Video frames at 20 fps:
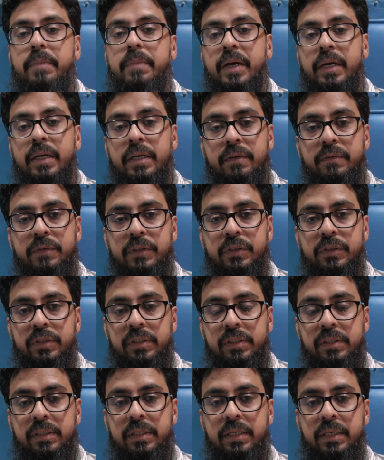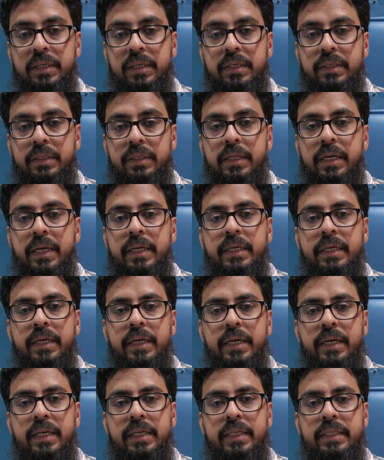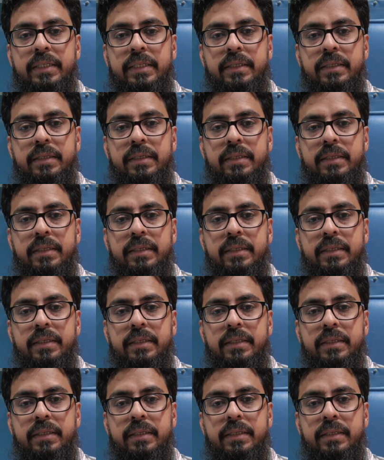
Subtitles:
packet which is there, that had